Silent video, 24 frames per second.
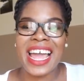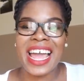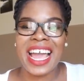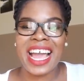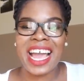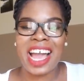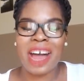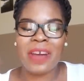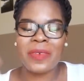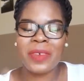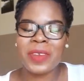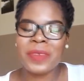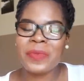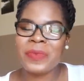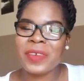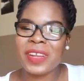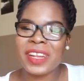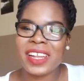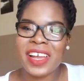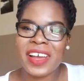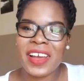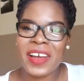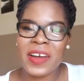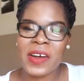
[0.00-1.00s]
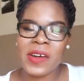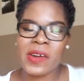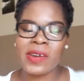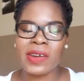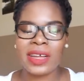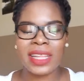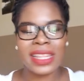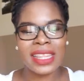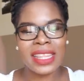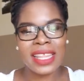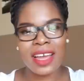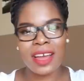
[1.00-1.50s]
comment
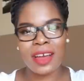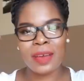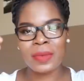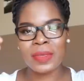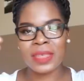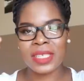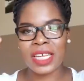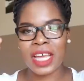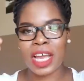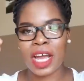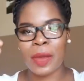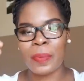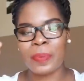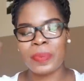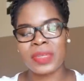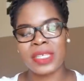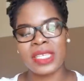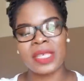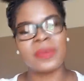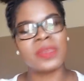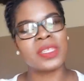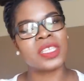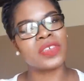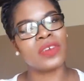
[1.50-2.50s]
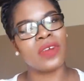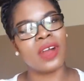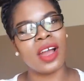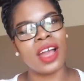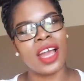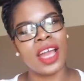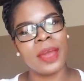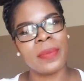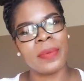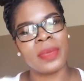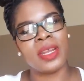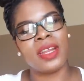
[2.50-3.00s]
below, thumbs up,
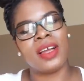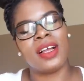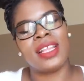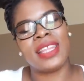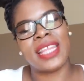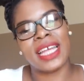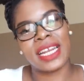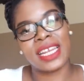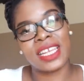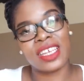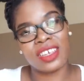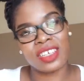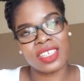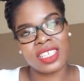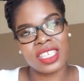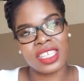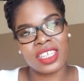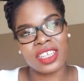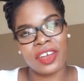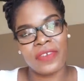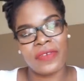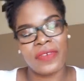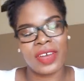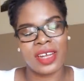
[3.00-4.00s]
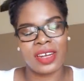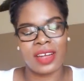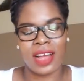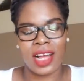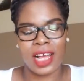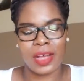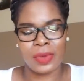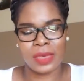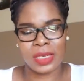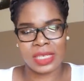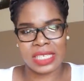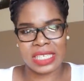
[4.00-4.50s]
subscribe, and all that good stuff. And I
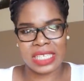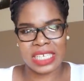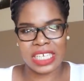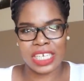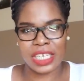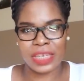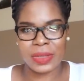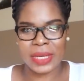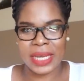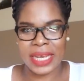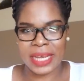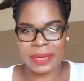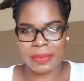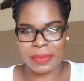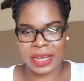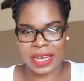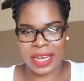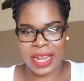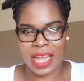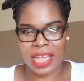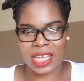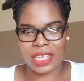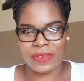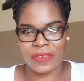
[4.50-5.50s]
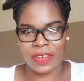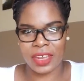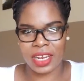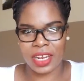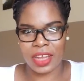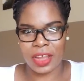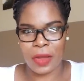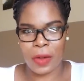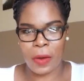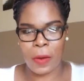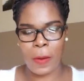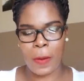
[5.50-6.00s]
will see you in my next
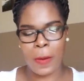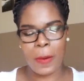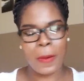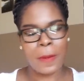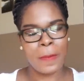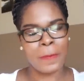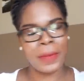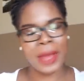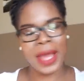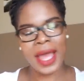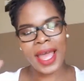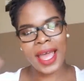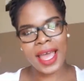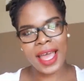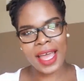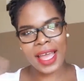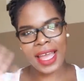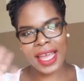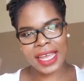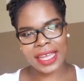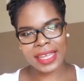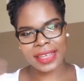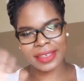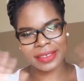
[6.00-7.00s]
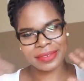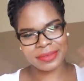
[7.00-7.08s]
video. Bye.